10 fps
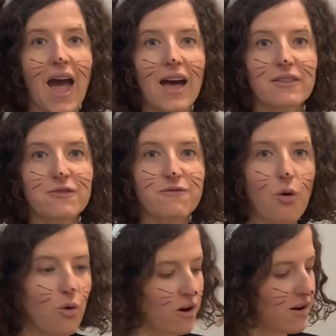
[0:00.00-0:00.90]
has
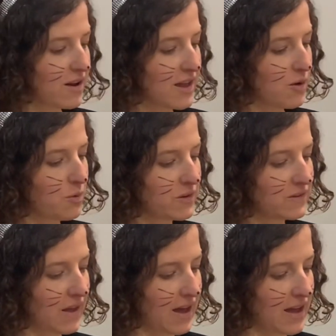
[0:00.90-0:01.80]
four equal
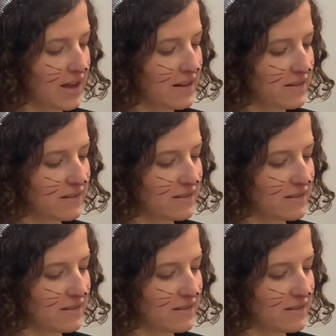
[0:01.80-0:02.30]
sides?